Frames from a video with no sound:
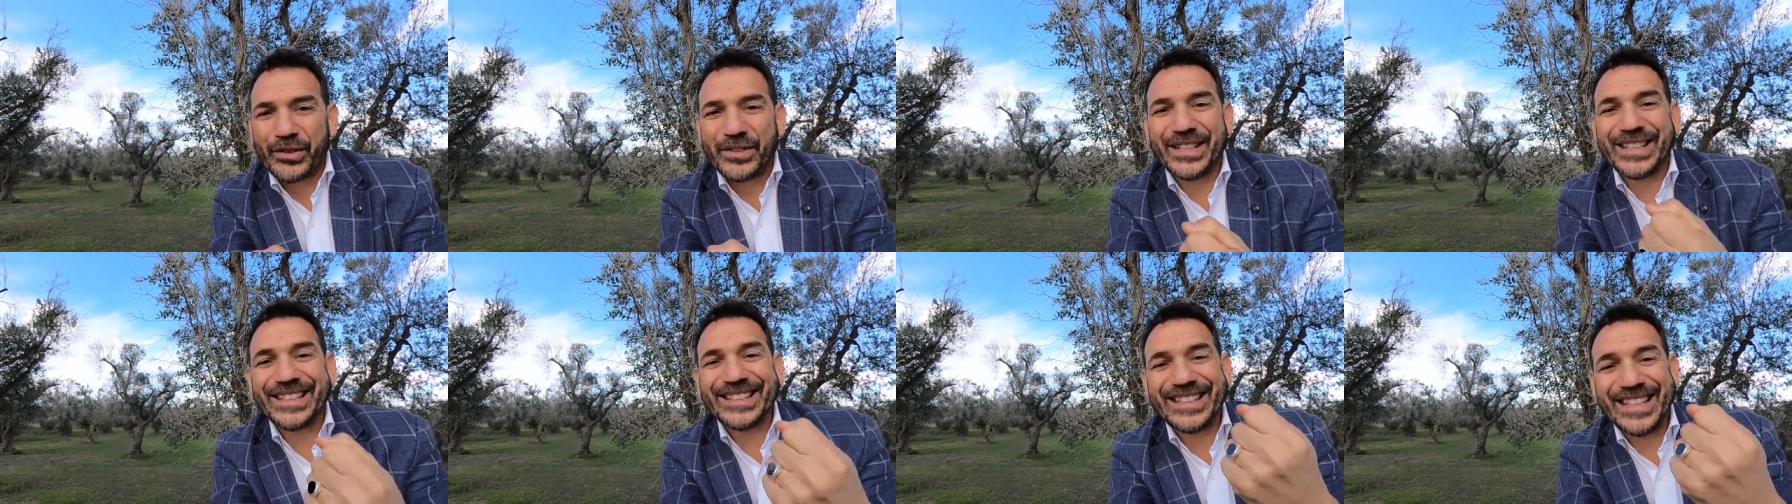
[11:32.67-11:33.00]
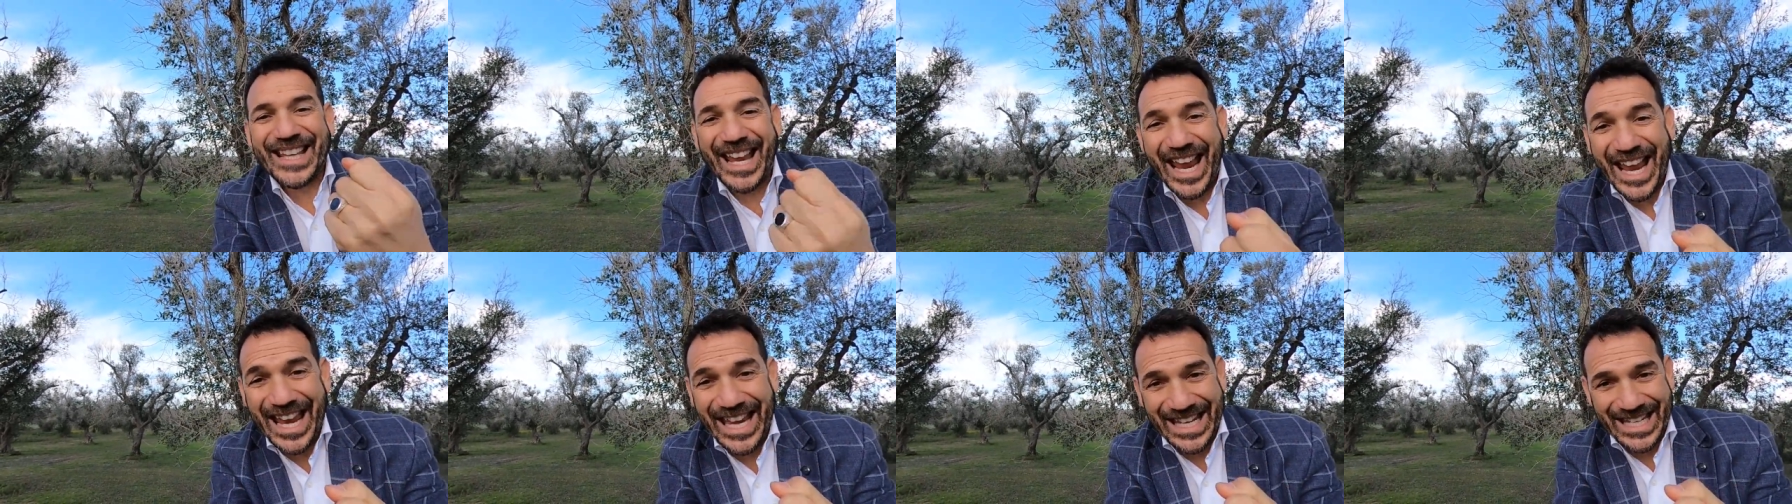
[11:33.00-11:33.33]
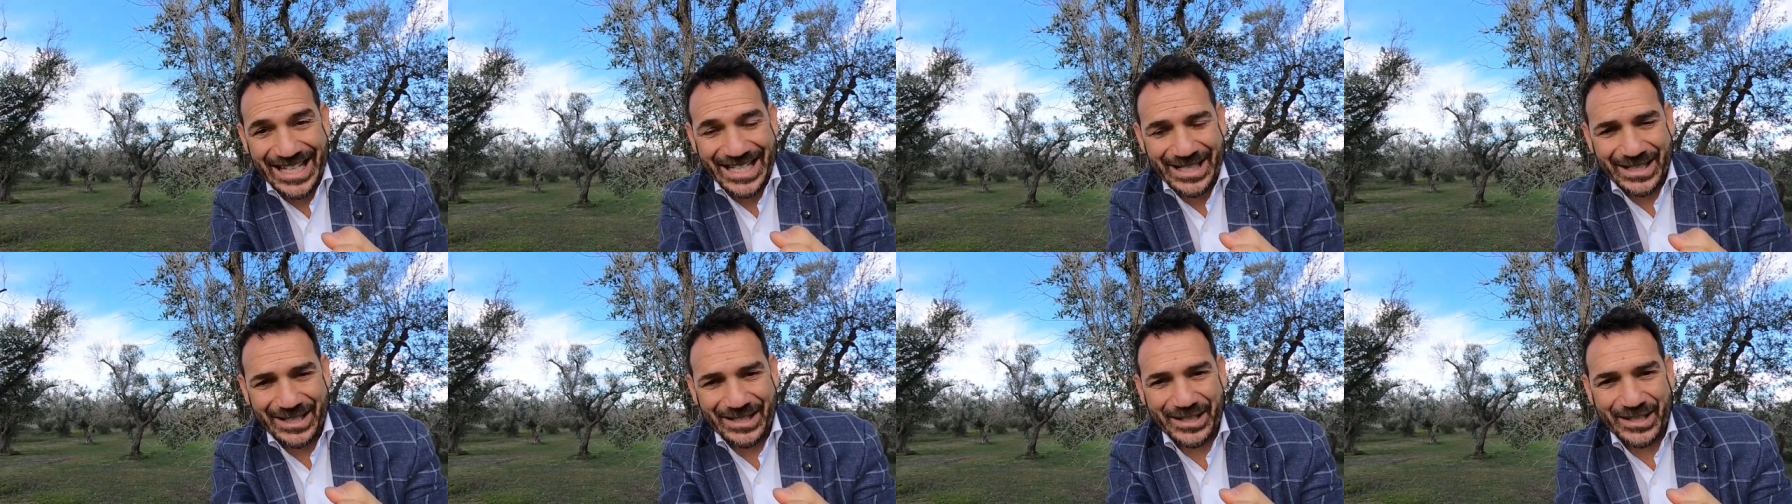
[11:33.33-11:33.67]
the
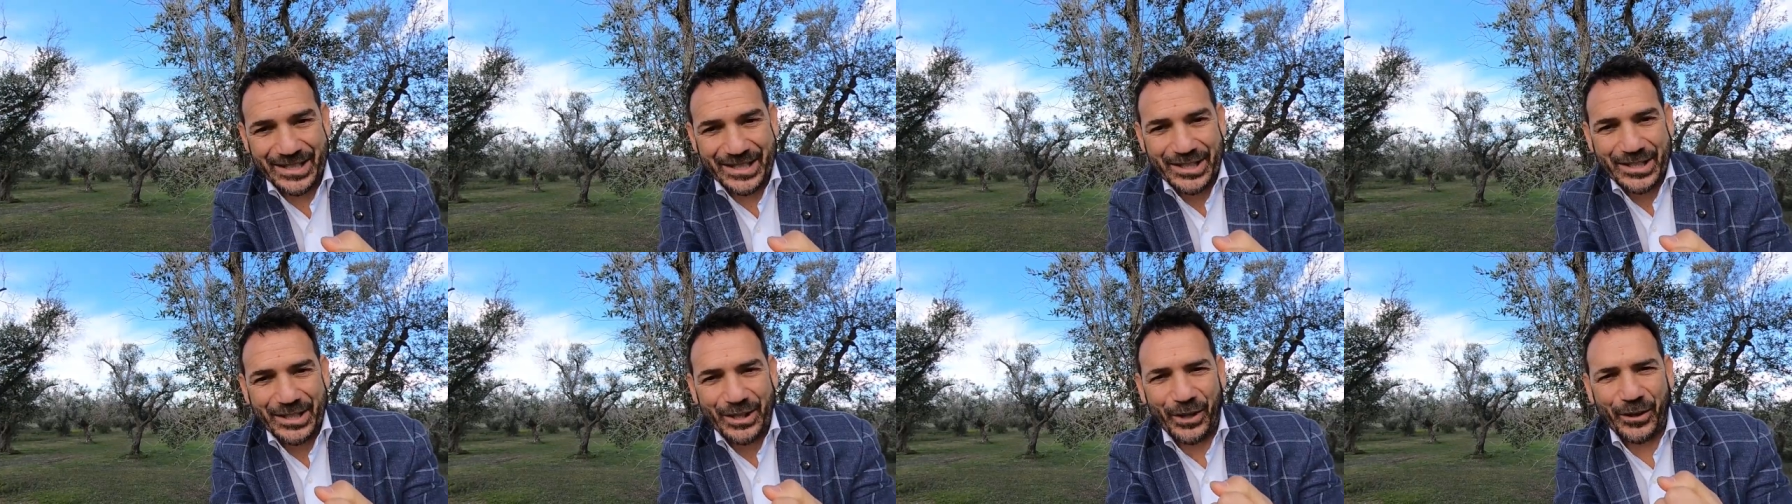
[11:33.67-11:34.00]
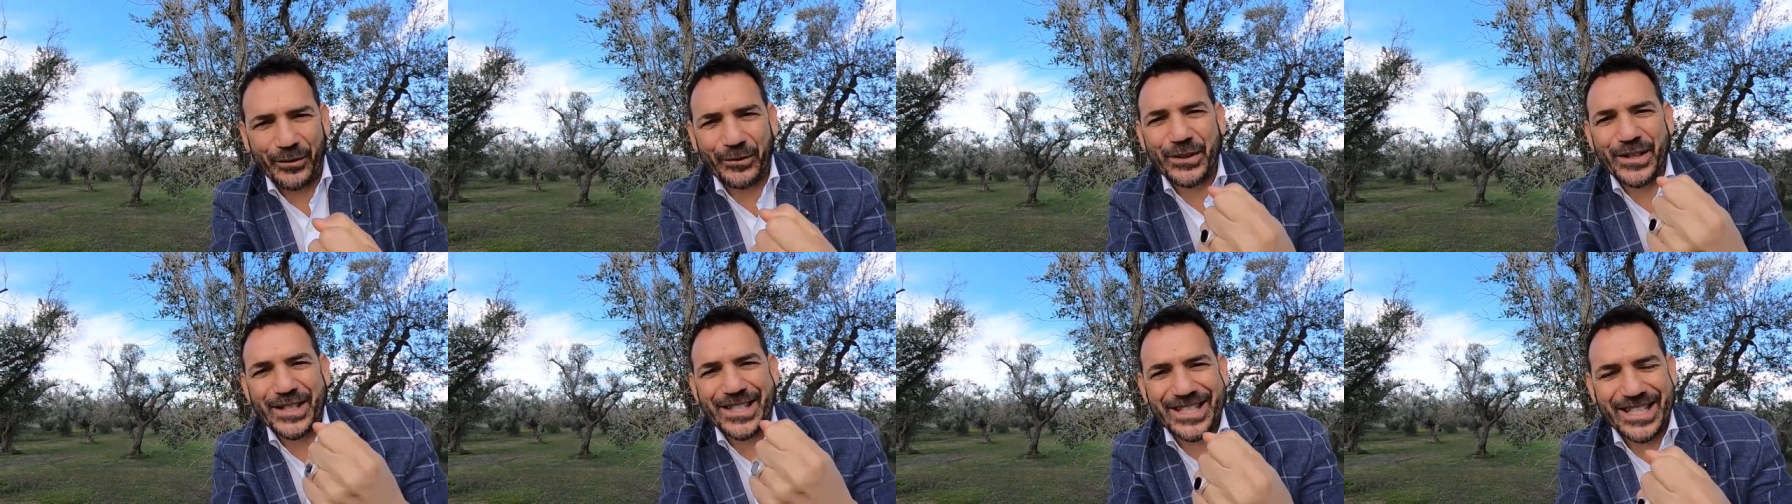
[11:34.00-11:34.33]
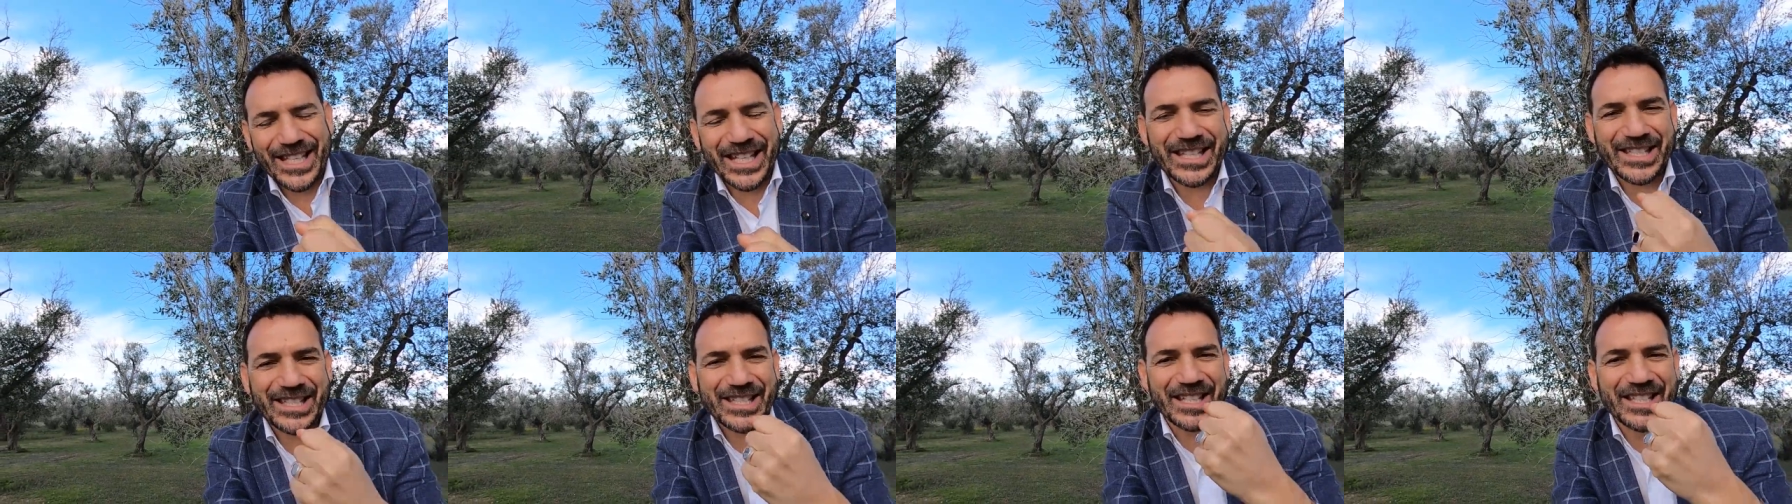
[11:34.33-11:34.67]
days of the
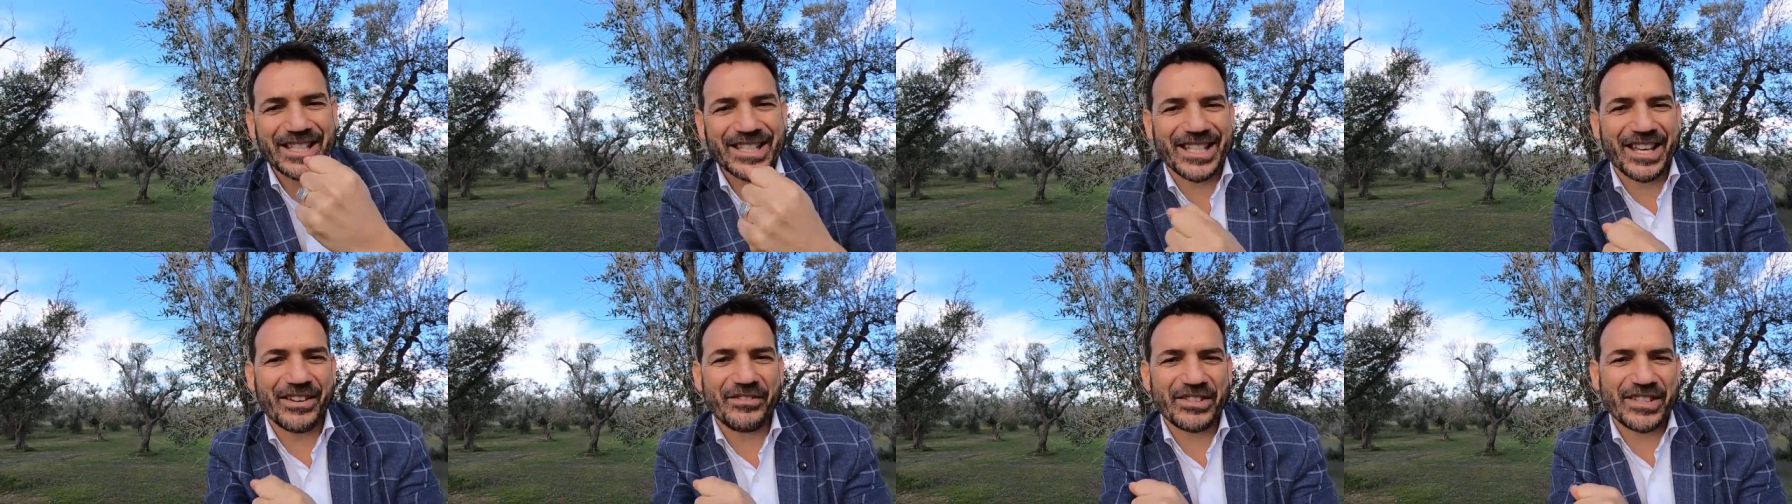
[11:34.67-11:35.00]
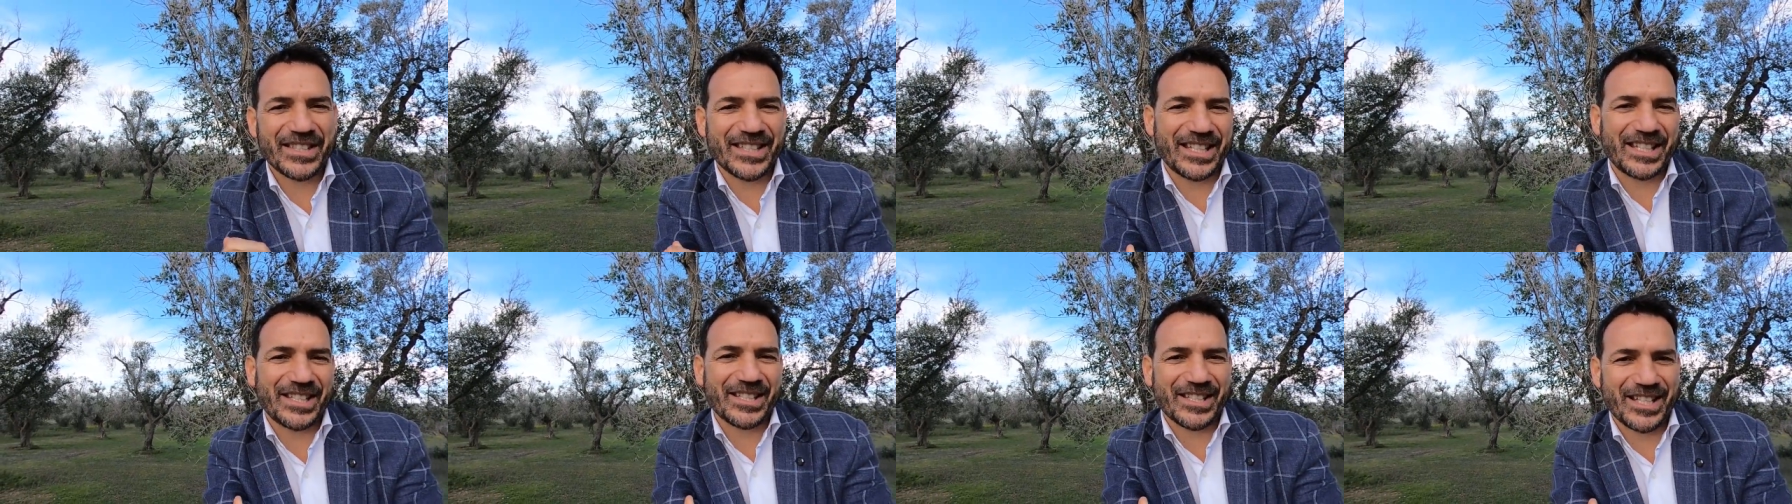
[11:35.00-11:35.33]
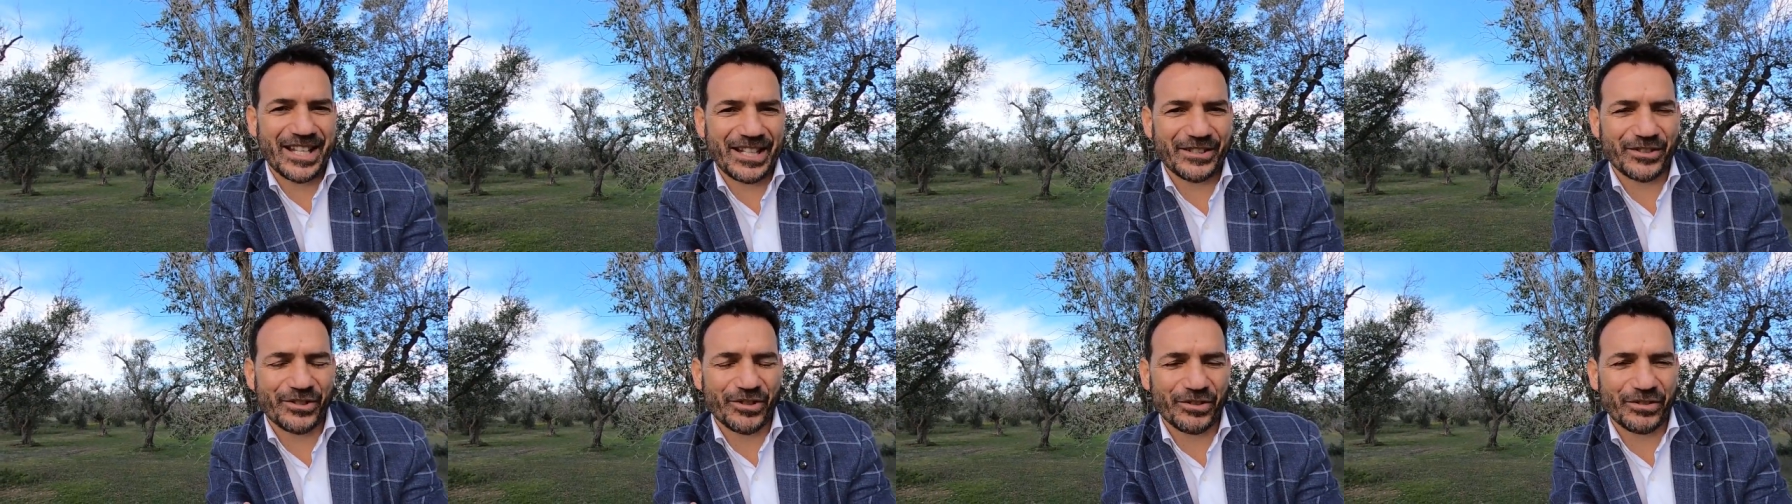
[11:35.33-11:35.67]
16th, 17th
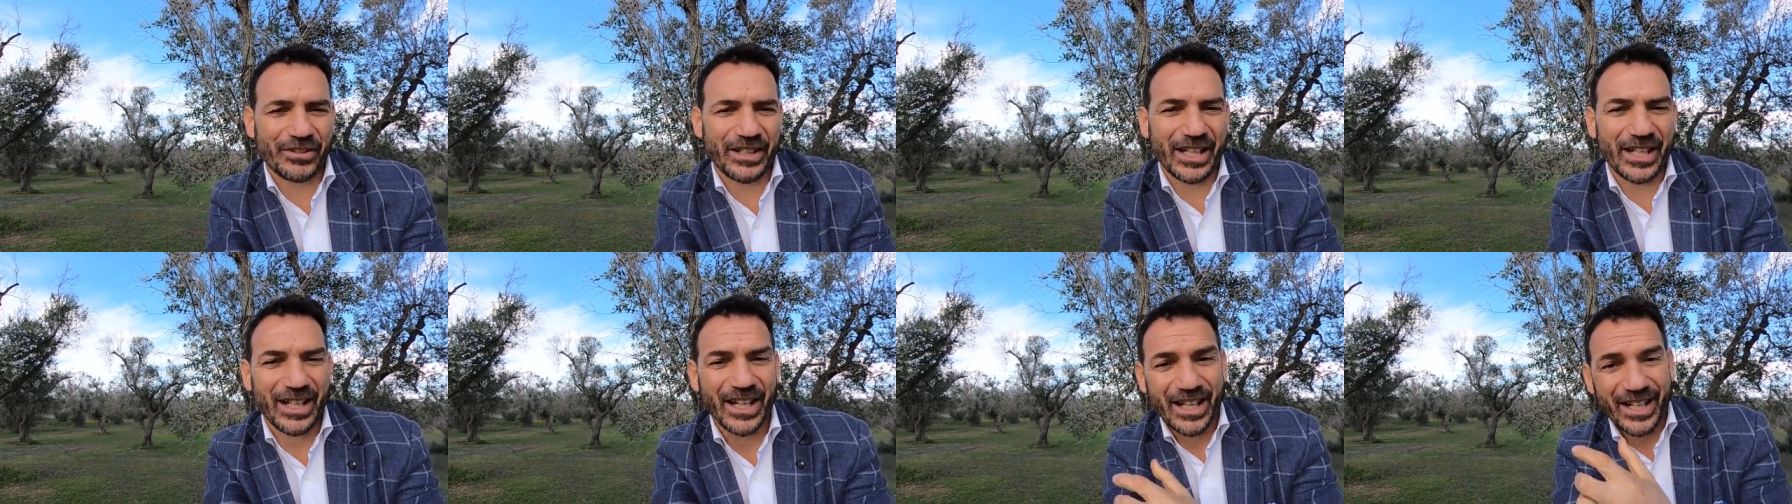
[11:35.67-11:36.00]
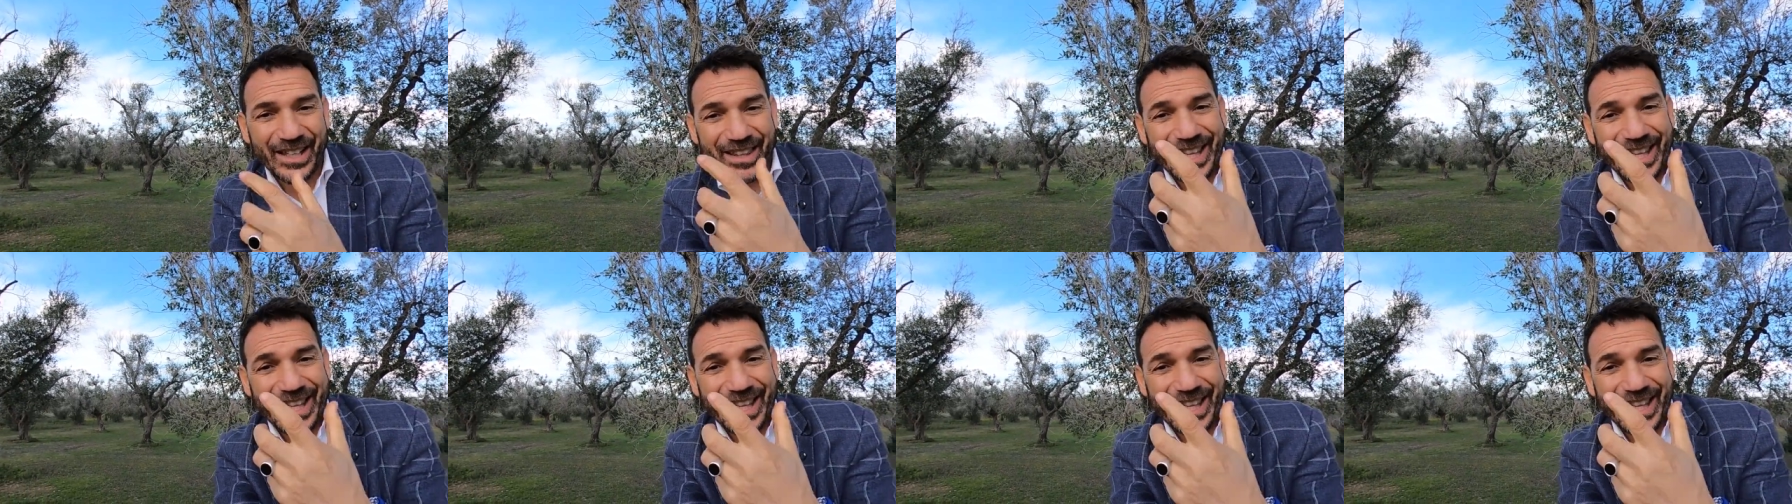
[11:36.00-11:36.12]
century.